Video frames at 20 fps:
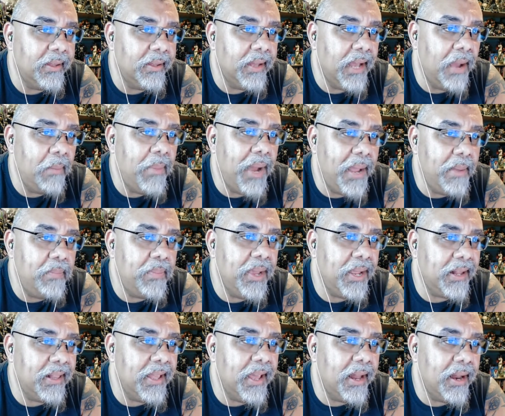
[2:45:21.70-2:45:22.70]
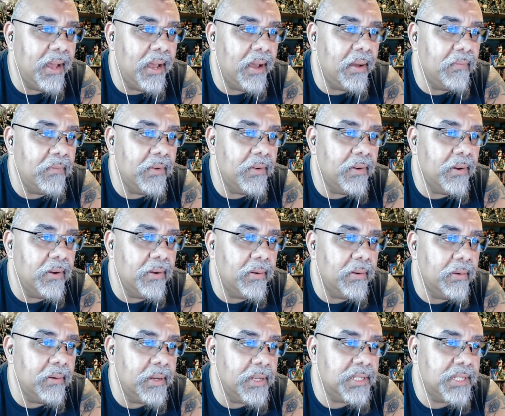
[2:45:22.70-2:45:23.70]
I might pick that up for
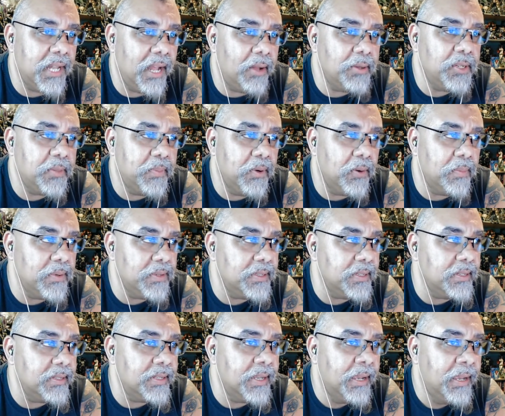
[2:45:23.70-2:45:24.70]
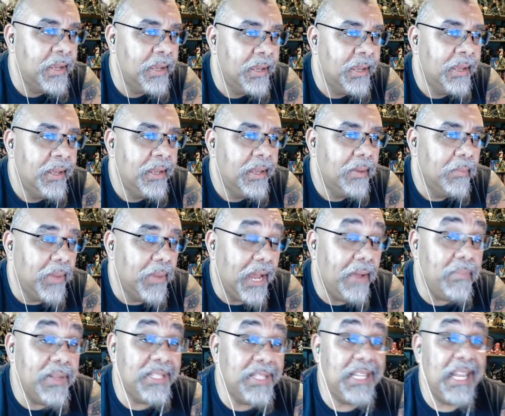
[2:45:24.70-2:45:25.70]
nostalgic purposes. But I've
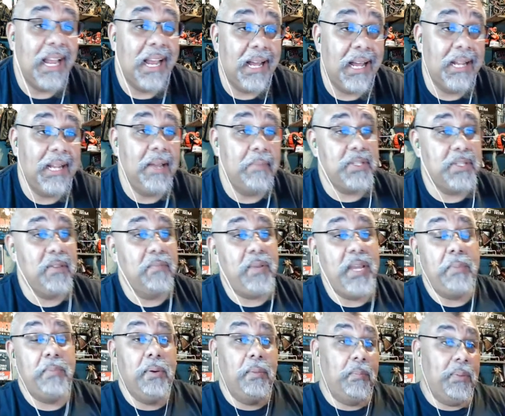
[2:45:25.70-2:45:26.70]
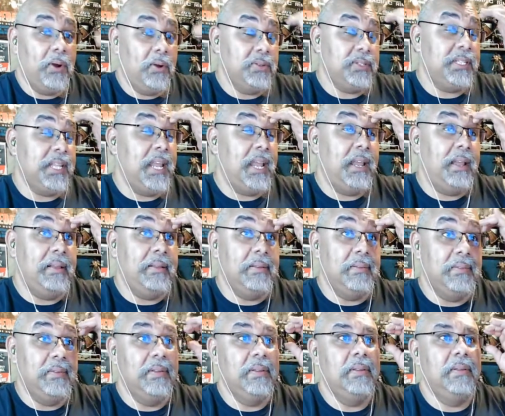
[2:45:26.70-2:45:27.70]
been seeing clips of people posting
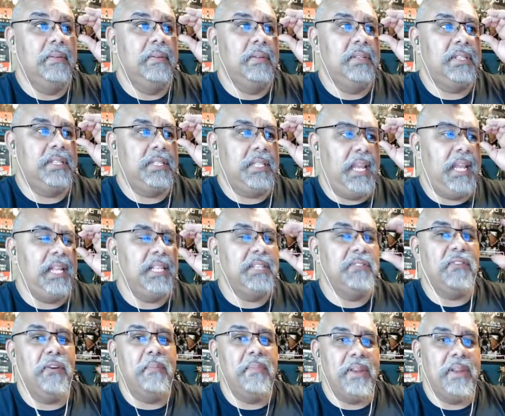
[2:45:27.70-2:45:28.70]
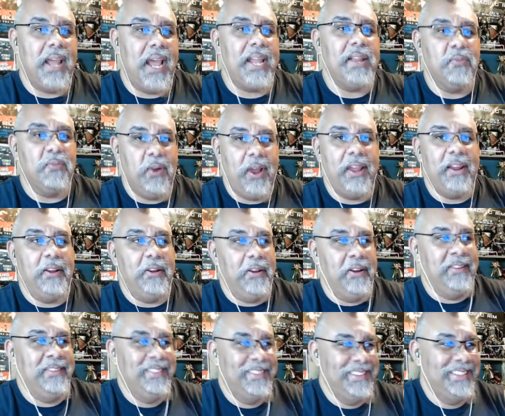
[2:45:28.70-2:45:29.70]
scenes from Knight Rider.
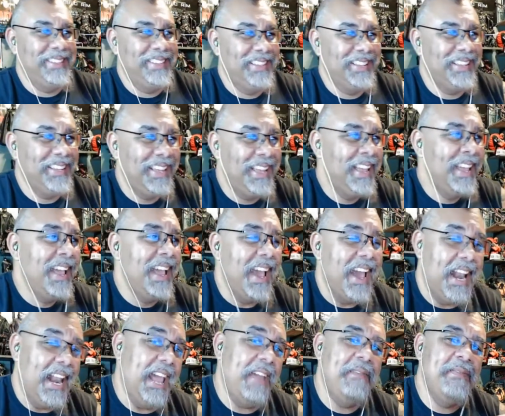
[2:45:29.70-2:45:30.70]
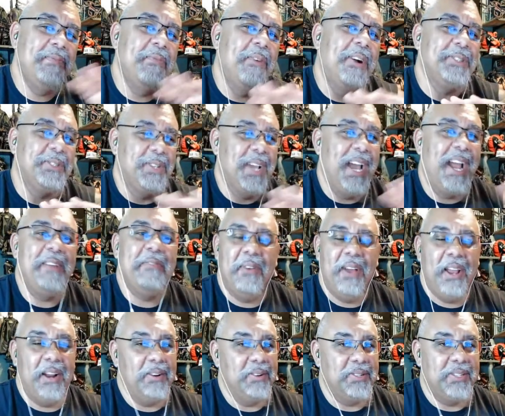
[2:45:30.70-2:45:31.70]
And I haven't watched Knight
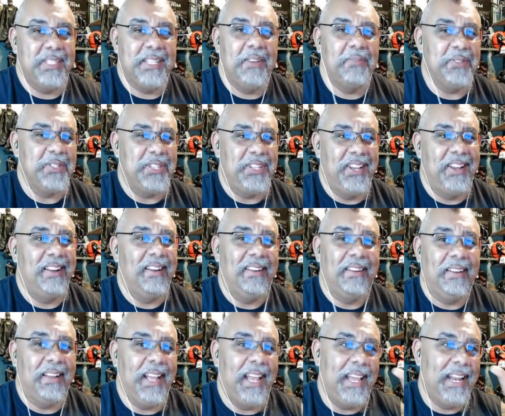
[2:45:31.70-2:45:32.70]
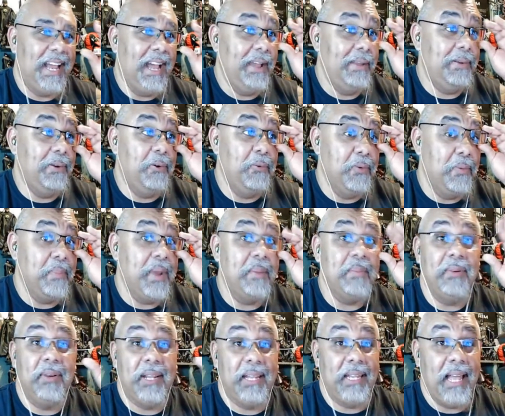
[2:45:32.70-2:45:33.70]
Rider since I was young. And I don't
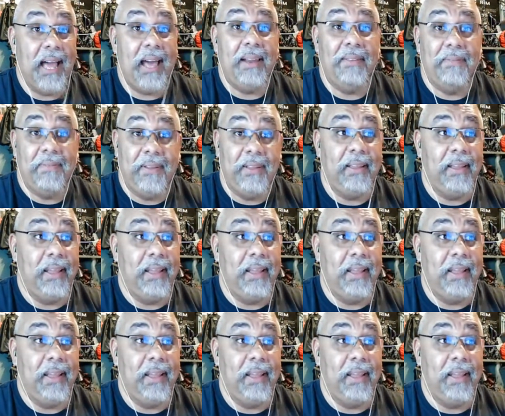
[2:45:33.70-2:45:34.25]
remember a lot of it.